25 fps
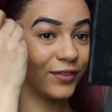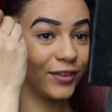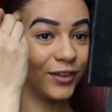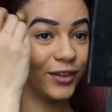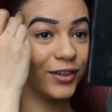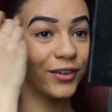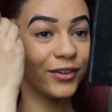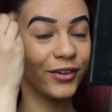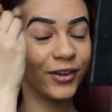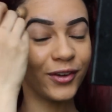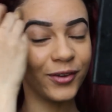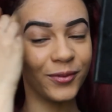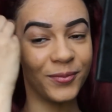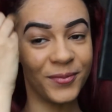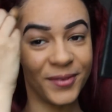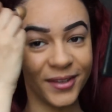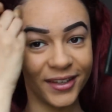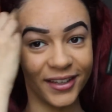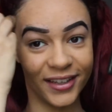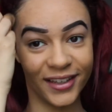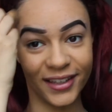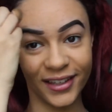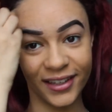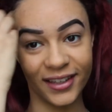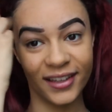You know
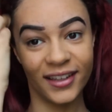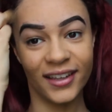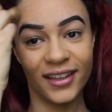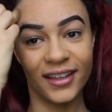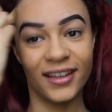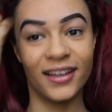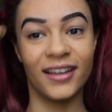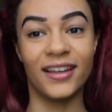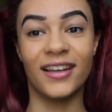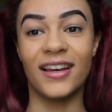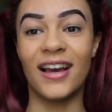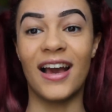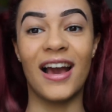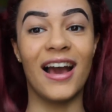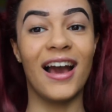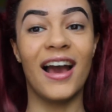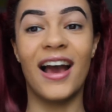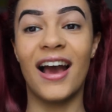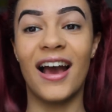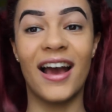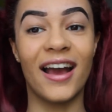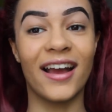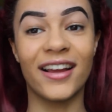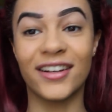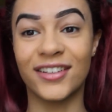me.
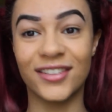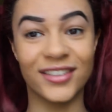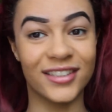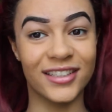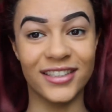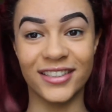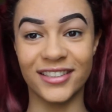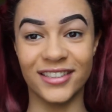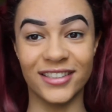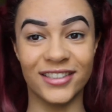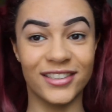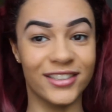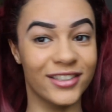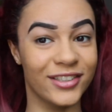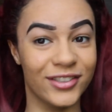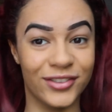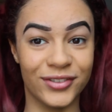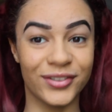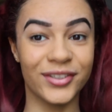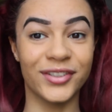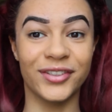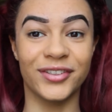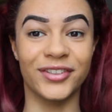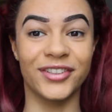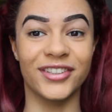I just listen to
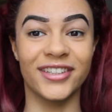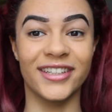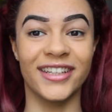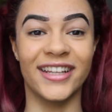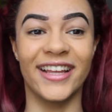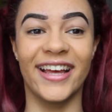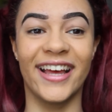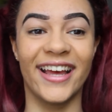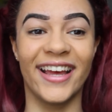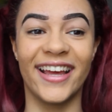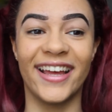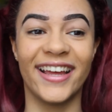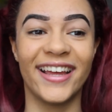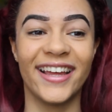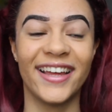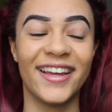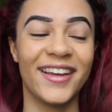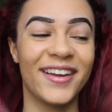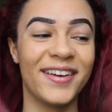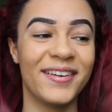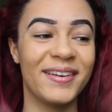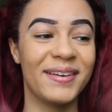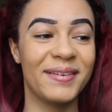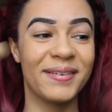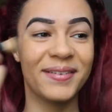drill. Like,
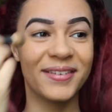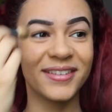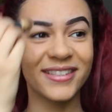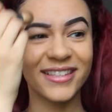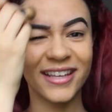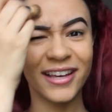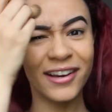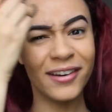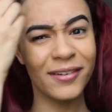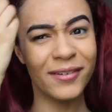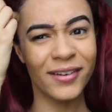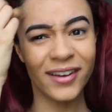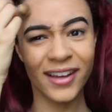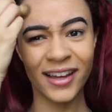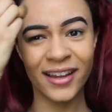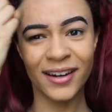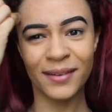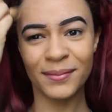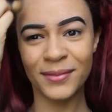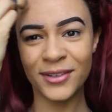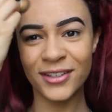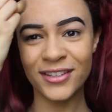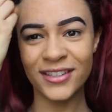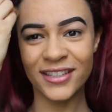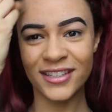you say, oh, what kind
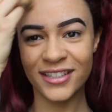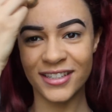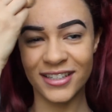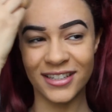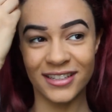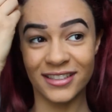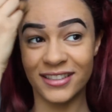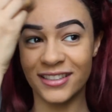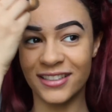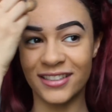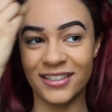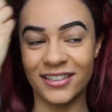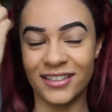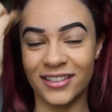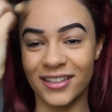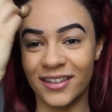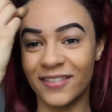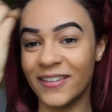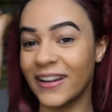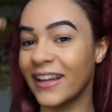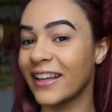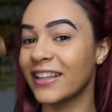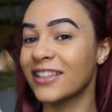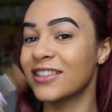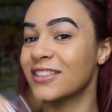of music do you listen to?
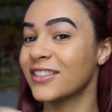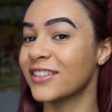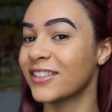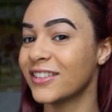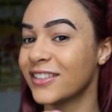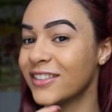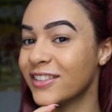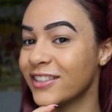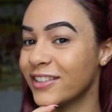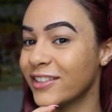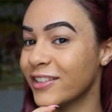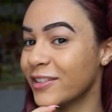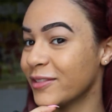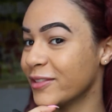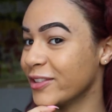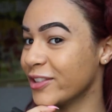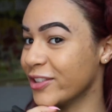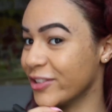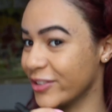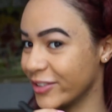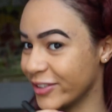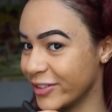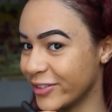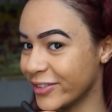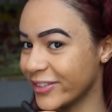I'm like, do you know what
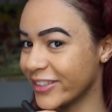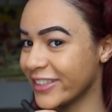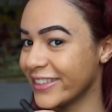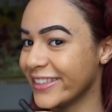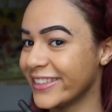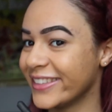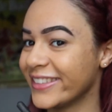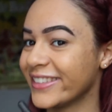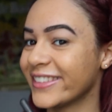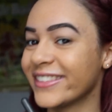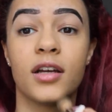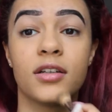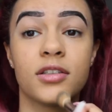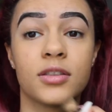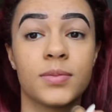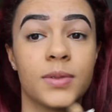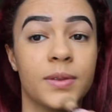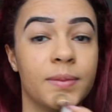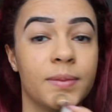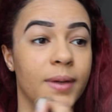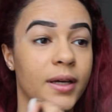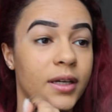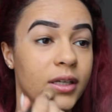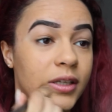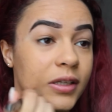drill is? I've just
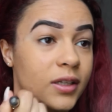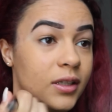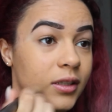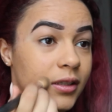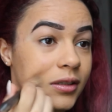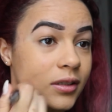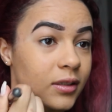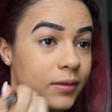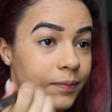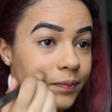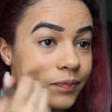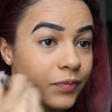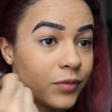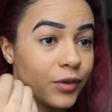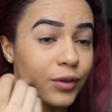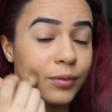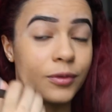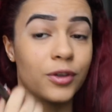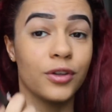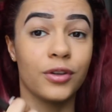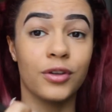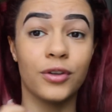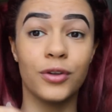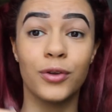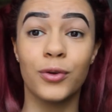banging
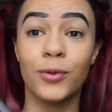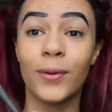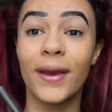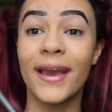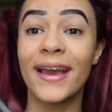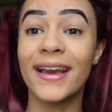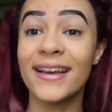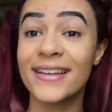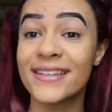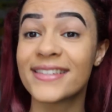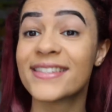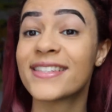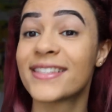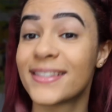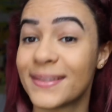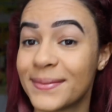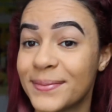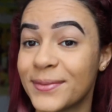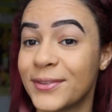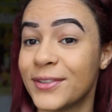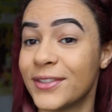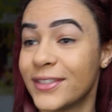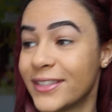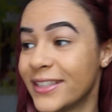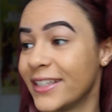US
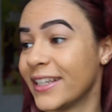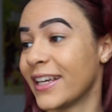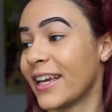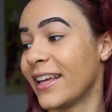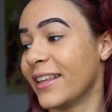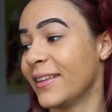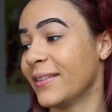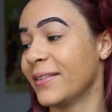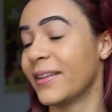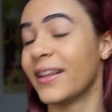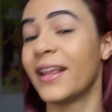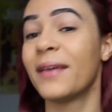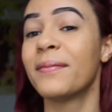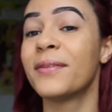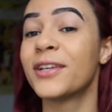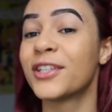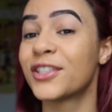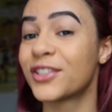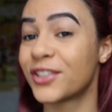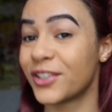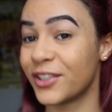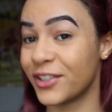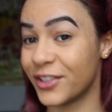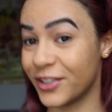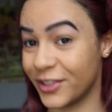music. Let me
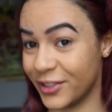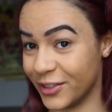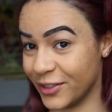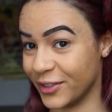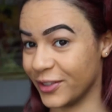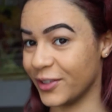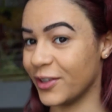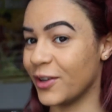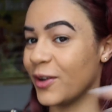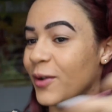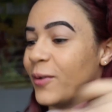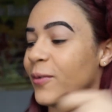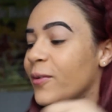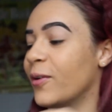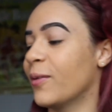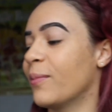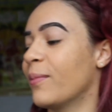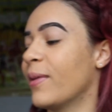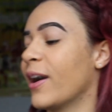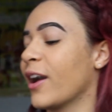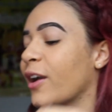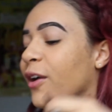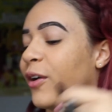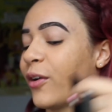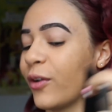show you what
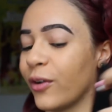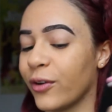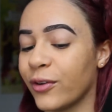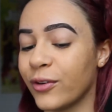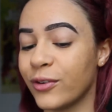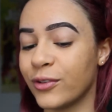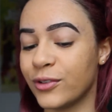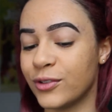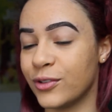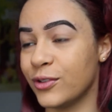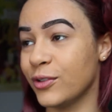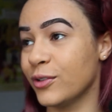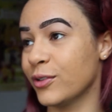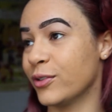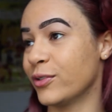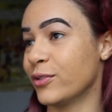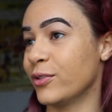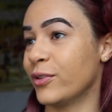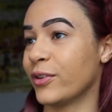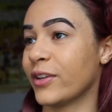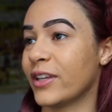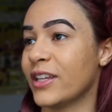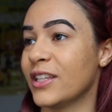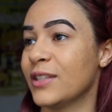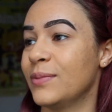my go-to
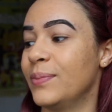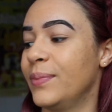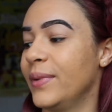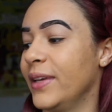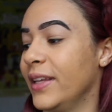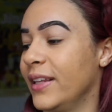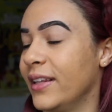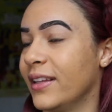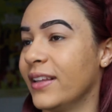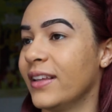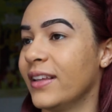song has been.